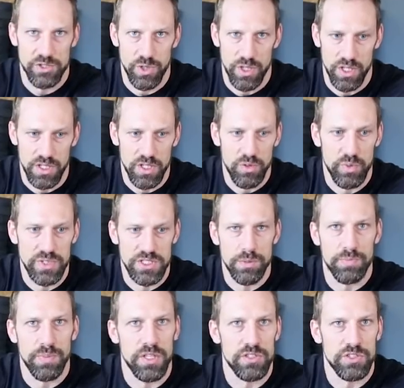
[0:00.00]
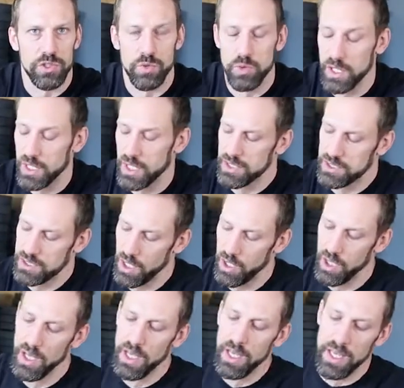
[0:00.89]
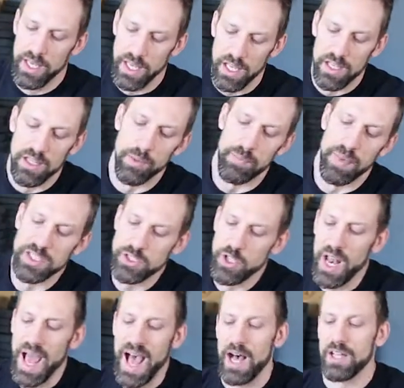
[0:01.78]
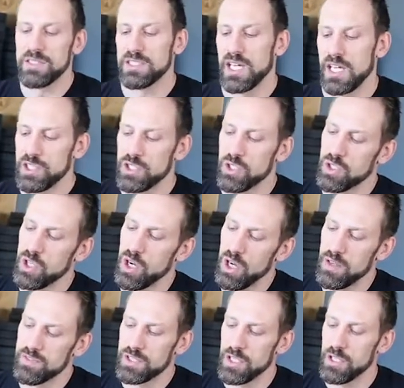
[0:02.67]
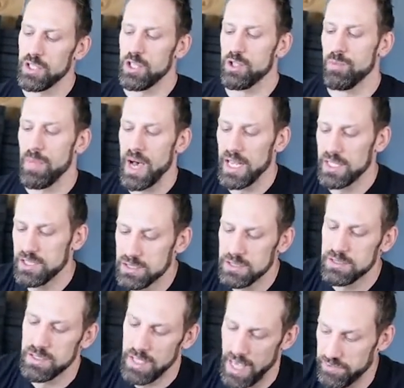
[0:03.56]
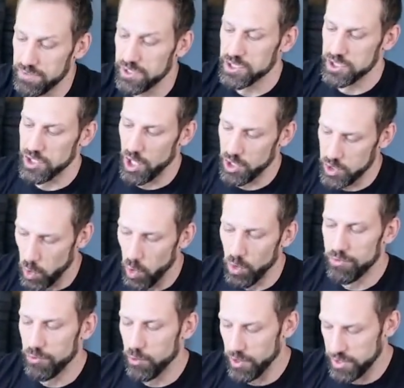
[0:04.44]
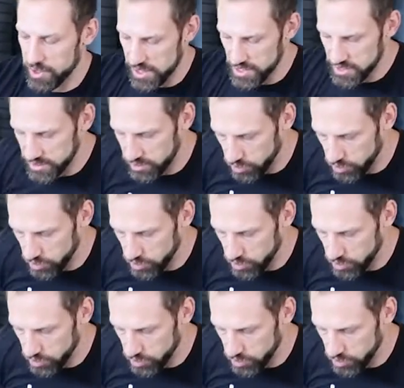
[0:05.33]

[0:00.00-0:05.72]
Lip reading: roll. We're supposed to work it. So it depends on how tight your calves are. You might have to start off with just